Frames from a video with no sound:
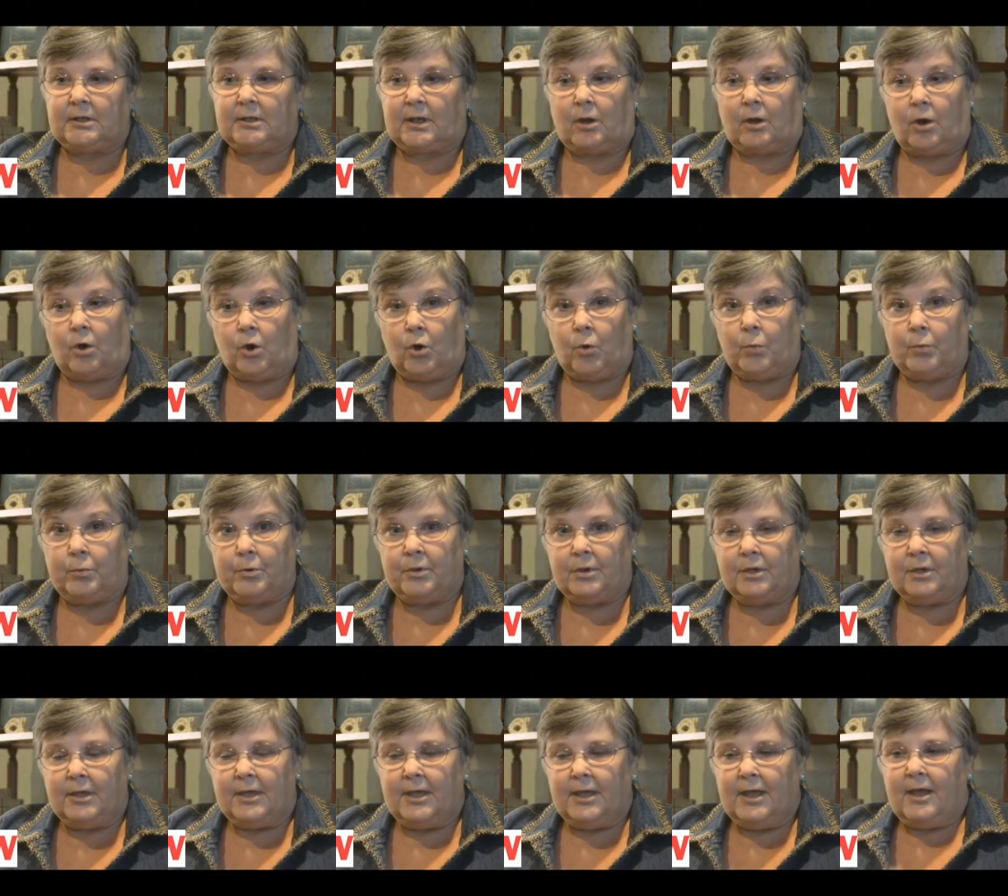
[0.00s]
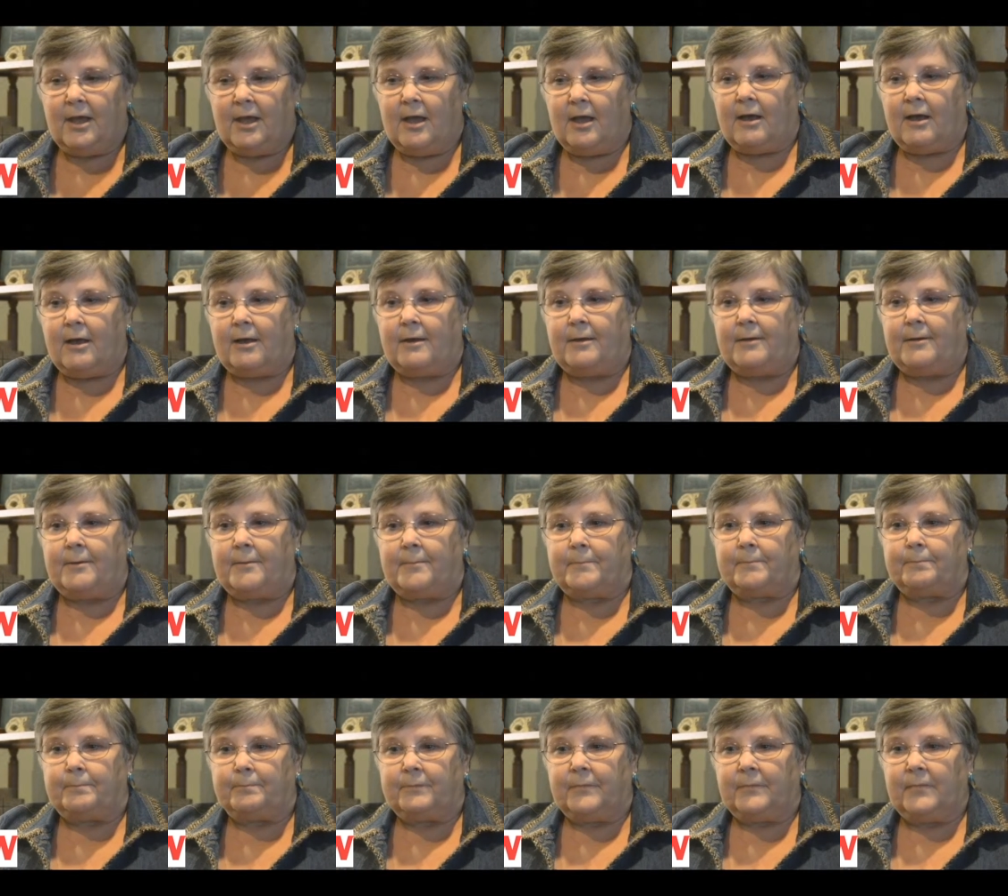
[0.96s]
I hope.
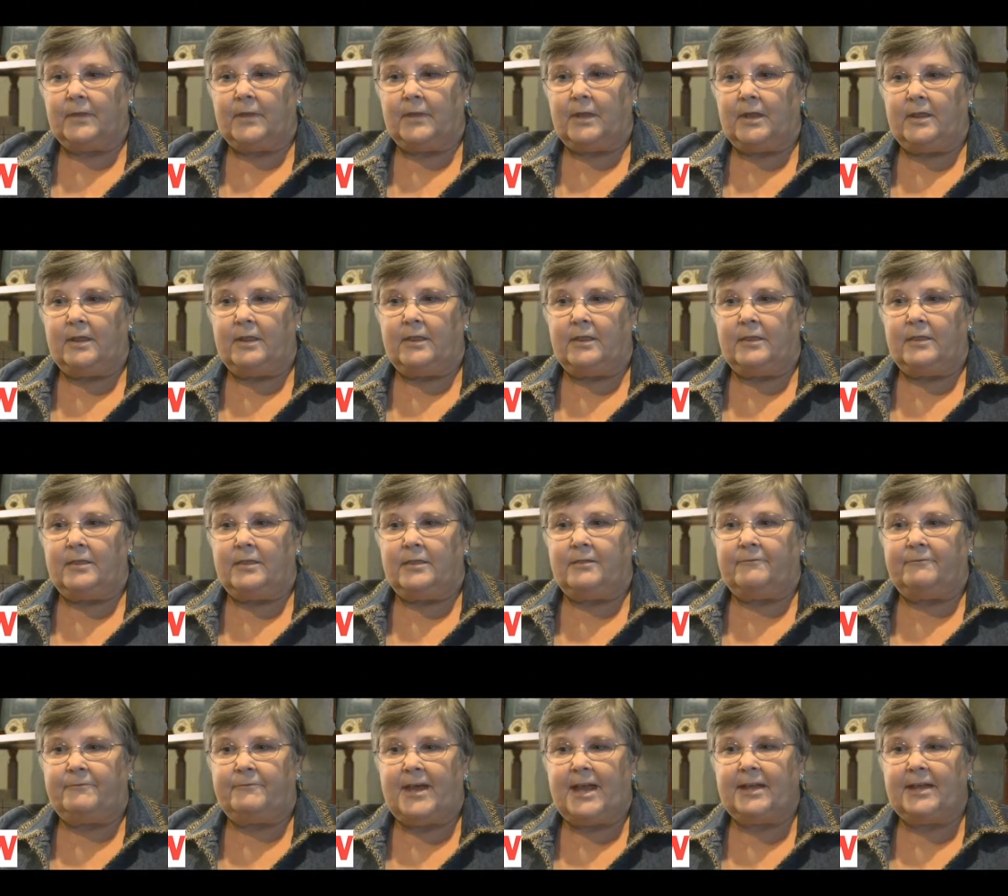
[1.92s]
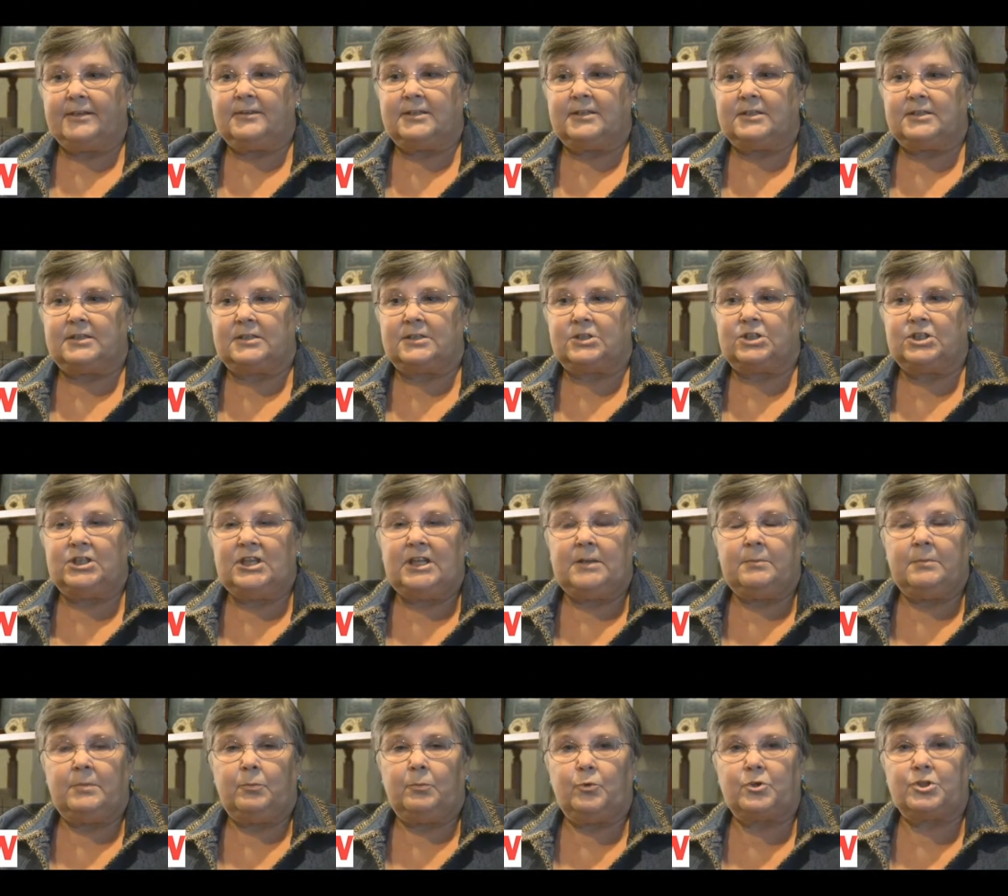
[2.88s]
Um, the fact that the
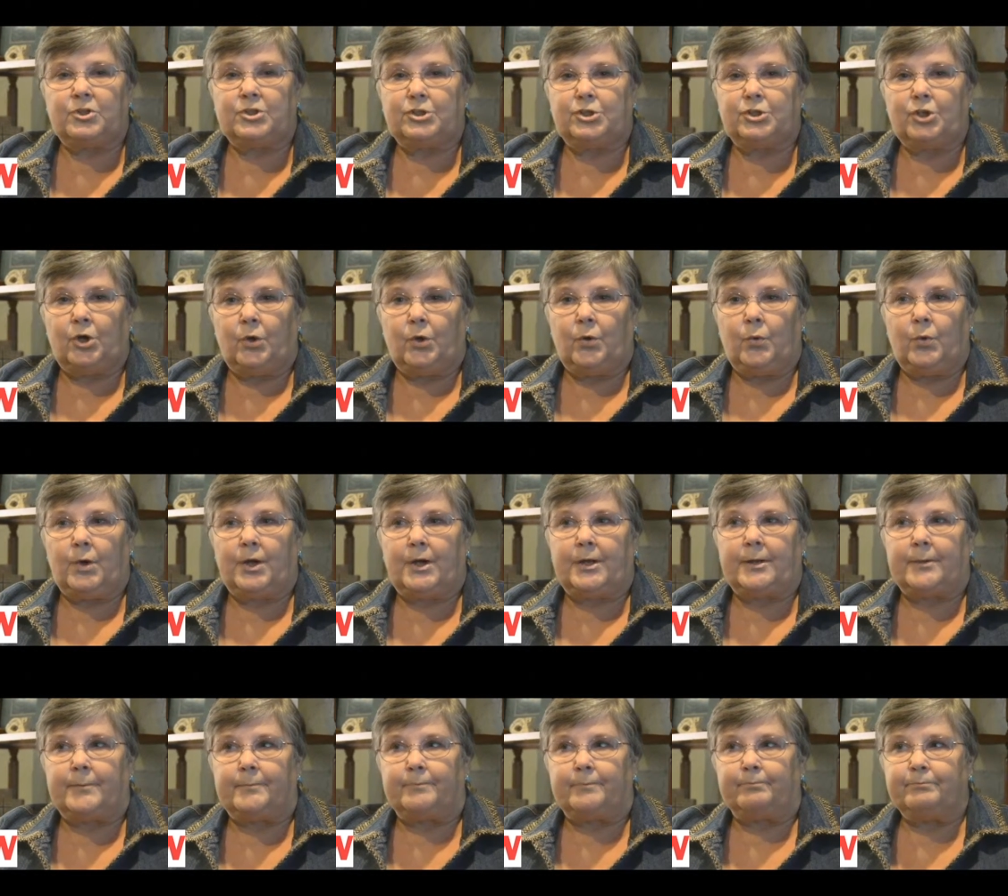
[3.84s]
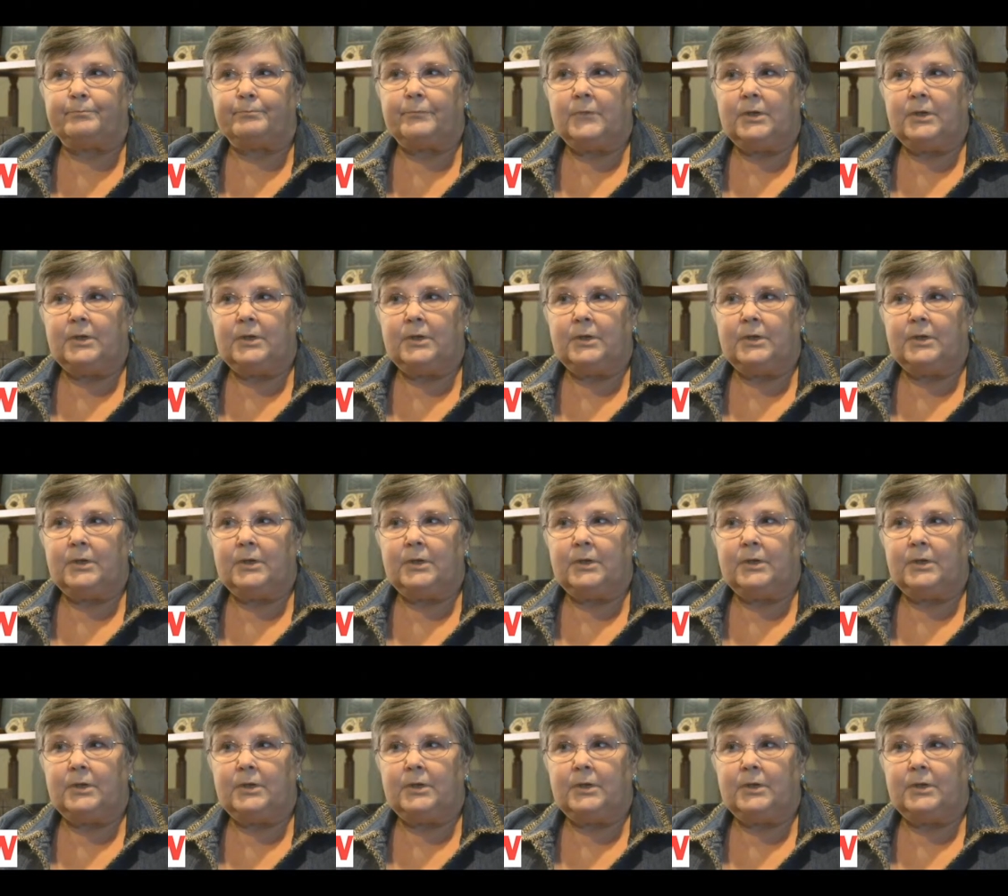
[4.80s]
team was so um,